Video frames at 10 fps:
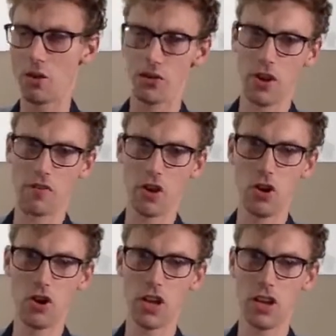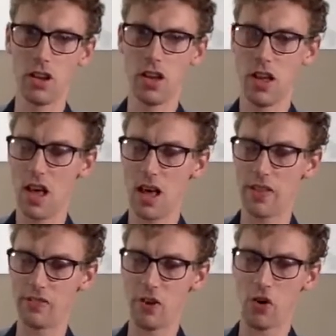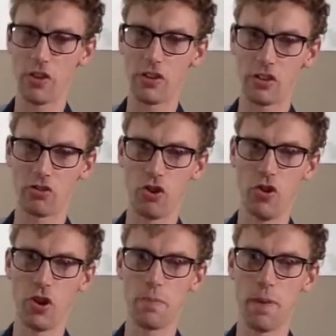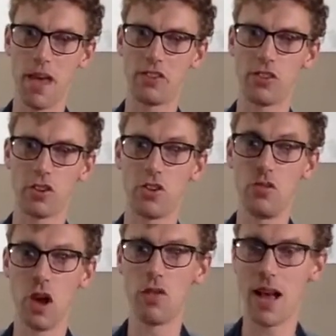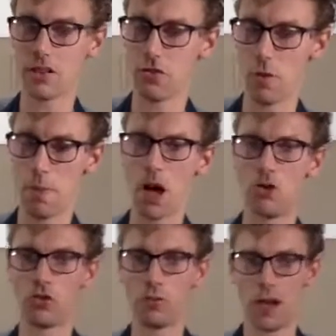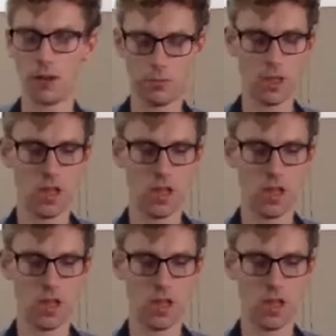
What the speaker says: So if you're looking and they've got these extruded bits, you know that's for a post mount.